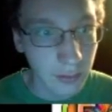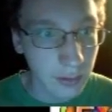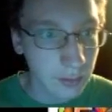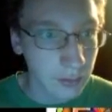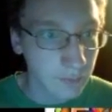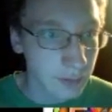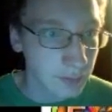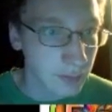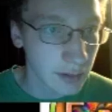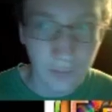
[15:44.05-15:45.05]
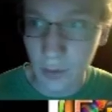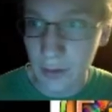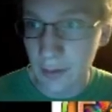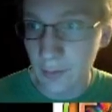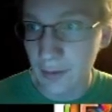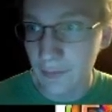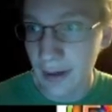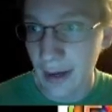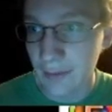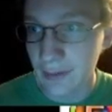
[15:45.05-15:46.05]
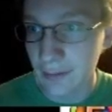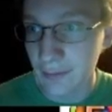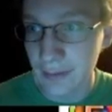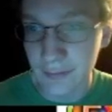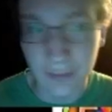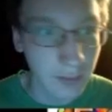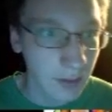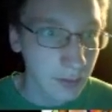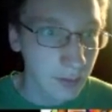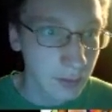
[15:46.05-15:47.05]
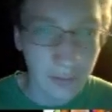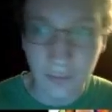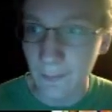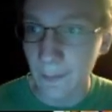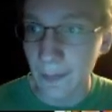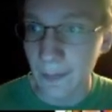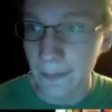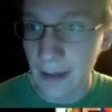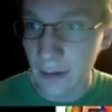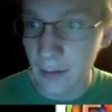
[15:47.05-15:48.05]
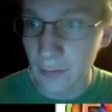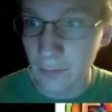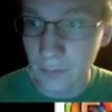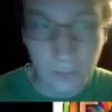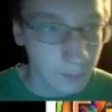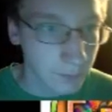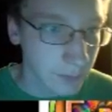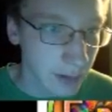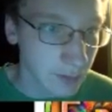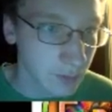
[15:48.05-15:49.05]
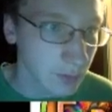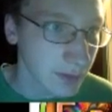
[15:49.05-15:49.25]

It's not even working whenever I have an outline, so who knows. Oh, okay, that's weird. My